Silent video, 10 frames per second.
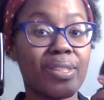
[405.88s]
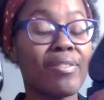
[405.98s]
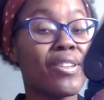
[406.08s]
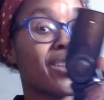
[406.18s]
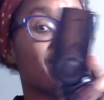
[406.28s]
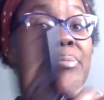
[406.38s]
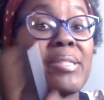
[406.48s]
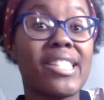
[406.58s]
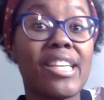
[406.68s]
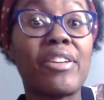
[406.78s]
for this
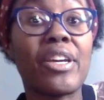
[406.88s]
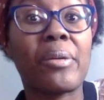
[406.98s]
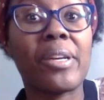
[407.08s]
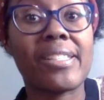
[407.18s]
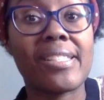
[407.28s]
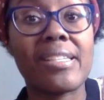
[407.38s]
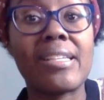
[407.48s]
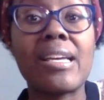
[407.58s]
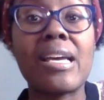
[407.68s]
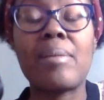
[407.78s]
specific
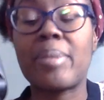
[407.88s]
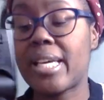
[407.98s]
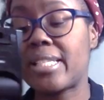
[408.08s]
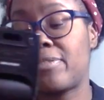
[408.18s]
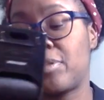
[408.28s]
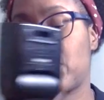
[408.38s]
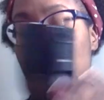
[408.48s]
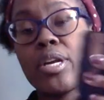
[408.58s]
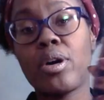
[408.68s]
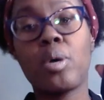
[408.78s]
reason, because if you
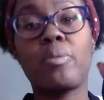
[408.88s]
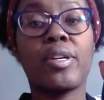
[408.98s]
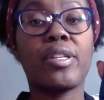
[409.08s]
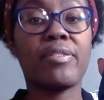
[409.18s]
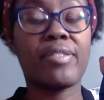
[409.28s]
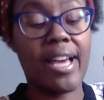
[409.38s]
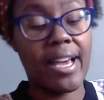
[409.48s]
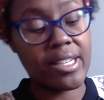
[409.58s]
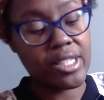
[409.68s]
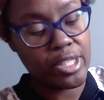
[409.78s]
turn over the
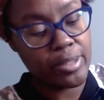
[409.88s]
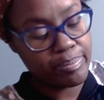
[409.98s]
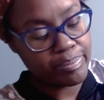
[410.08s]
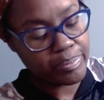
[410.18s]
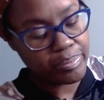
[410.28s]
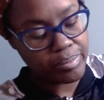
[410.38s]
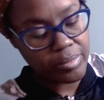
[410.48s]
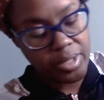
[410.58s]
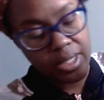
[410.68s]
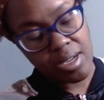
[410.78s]
flash
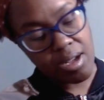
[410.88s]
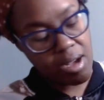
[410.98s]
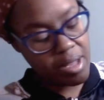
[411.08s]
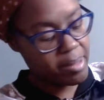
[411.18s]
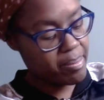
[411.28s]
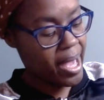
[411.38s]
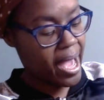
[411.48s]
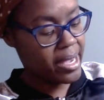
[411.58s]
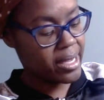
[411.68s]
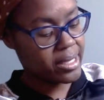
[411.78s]
on the
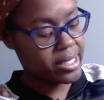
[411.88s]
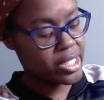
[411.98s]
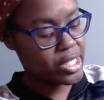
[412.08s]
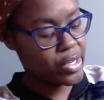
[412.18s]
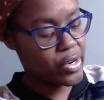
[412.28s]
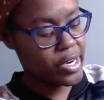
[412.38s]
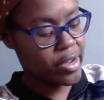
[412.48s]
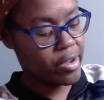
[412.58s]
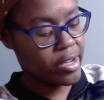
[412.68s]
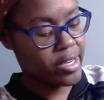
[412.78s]
back, let's just turn it
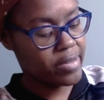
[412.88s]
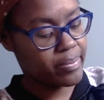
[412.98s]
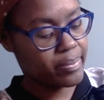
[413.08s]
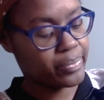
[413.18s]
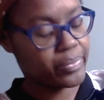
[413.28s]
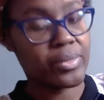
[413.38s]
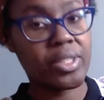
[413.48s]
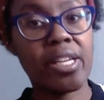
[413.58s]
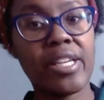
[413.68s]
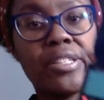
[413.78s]
on,
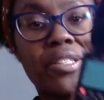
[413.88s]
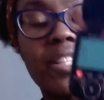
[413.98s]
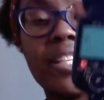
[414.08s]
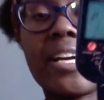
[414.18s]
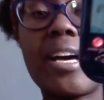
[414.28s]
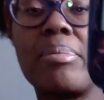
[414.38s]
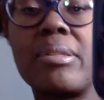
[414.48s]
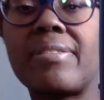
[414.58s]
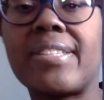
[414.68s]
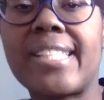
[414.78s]
you'll see a couple
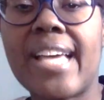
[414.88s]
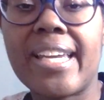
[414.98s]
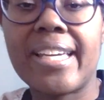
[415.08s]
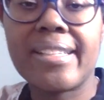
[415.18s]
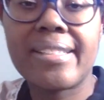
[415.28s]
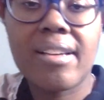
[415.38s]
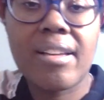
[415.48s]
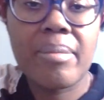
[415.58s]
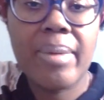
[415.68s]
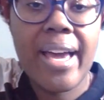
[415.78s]
of settings
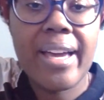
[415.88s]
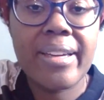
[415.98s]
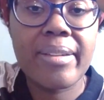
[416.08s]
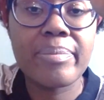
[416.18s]
on the back.